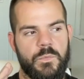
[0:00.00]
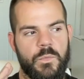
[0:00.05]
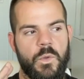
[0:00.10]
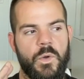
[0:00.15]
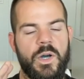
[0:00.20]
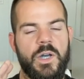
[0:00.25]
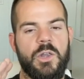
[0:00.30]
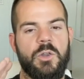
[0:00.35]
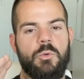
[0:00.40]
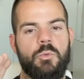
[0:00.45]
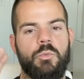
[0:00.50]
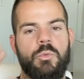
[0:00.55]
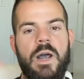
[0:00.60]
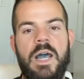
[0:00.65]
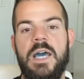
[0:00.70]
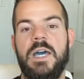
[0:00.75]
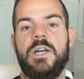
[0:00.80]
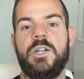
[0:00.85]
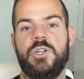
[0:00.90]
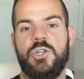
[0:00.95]
look at the
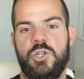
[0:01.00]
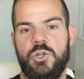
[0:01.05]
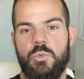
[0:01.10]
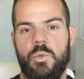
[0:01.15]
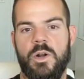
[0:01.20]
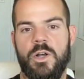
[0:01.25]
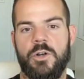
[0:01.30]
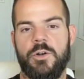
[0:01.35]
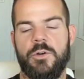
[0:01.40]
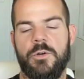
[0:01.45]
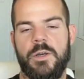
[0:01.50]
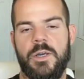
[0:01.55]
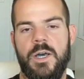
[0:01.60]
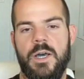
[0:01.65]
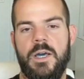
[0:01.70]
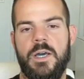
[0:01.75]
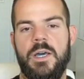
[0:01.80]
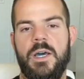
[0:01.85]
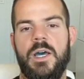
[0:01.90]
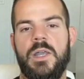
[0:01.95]
range you want to
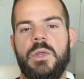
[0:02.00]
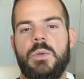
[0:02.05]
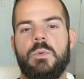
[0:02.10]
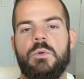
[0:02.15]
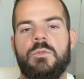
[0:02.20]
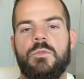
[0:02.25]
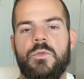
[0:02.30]
create and then